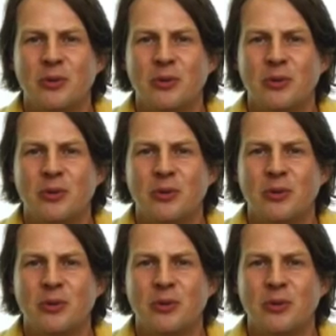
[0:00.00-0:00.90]

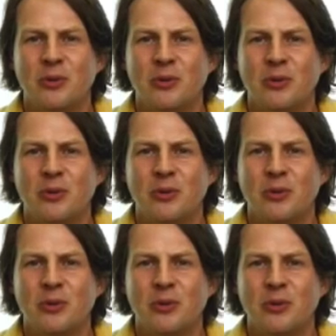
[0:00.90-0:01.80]

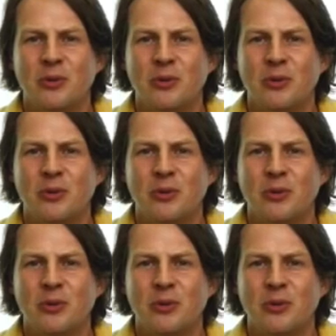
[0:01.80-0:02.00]
(no one is talking)